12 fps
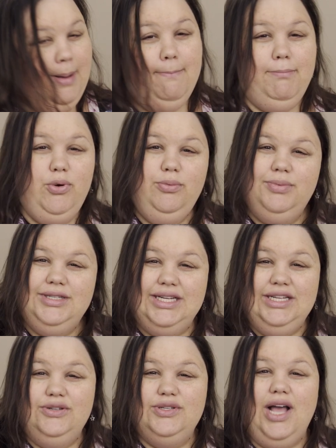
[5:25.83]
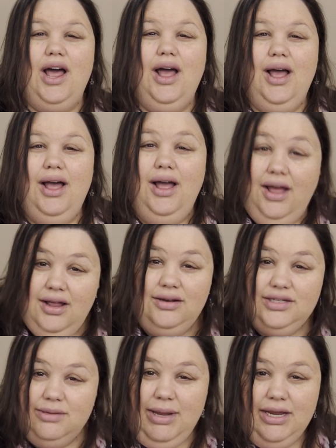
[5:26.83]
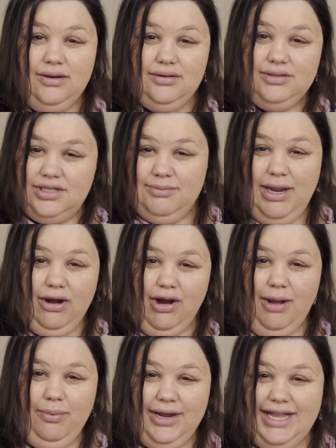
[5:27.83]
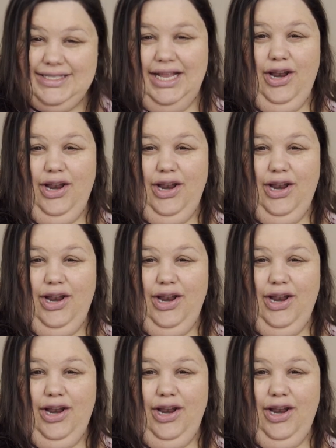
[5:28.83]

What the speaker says: boop, to make our uppercase and